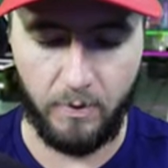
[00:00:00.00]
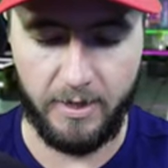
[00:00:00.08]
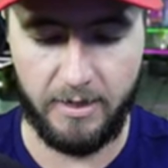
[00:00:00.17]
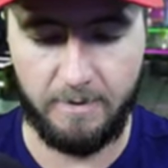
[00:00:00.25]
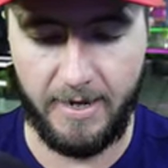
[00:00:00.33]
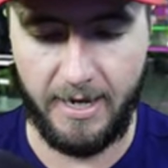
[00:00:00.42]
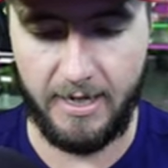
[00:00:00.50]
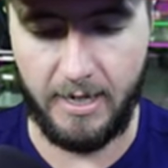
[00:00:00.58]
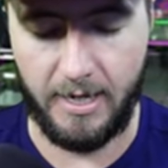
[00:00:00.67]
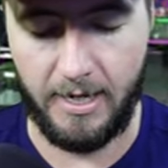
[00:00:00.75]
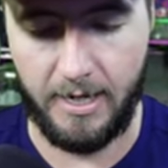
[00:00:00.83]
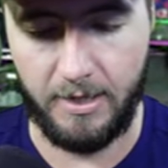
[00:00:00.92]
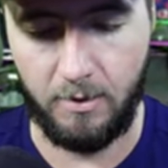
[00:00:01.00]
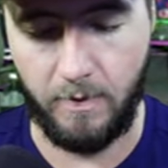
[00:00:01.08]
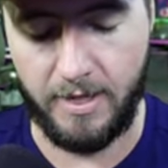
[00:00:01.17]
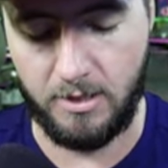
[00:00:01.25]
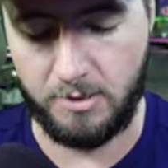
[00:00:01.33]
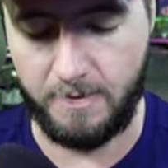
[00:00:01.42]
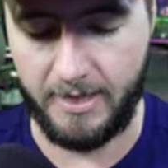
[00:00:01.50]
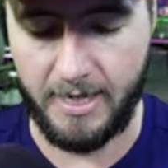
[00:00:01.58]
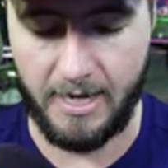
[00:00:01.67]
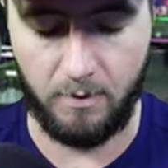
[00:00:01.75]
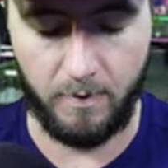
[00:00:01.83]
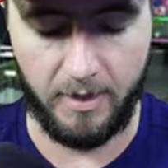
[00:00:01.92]
weird, man. The weather's been
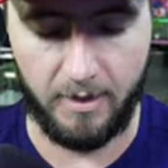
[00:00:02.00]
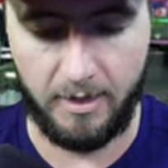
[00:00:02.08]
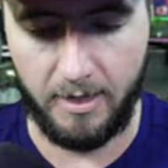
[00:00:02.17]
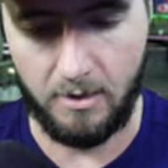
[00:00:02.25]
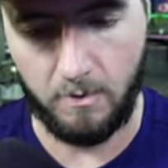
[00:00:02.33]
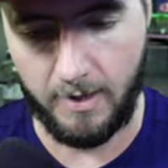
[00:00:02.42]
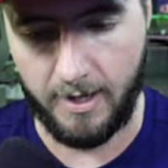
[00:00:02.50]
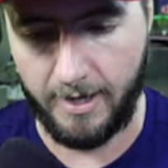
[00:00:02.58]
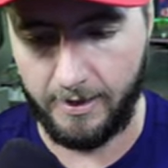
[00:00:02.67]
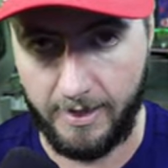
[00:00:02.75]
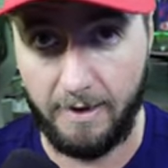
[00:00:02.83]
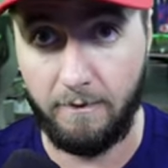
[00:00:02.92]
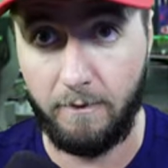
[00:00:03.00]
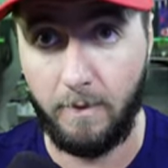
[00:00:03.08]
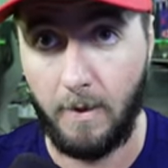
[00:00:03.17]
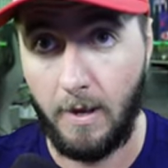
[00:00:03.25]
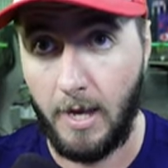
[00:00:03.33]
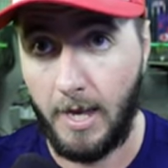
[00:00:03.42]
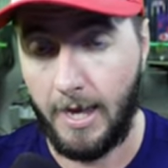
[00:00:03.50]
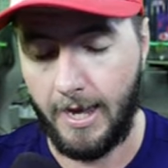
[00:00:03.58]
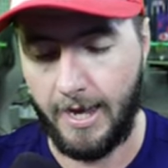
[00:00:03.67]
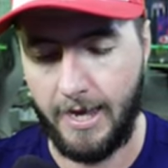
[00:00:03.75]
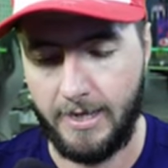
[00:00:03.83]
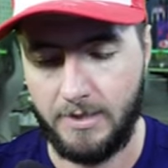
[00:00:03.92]
kind of weird here where I live,
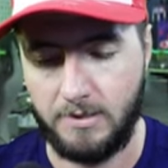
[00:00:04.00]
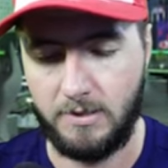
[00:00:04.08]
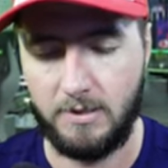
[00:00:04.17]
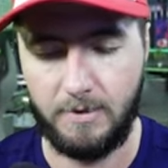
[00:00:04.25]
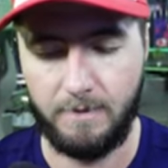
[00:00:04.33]
and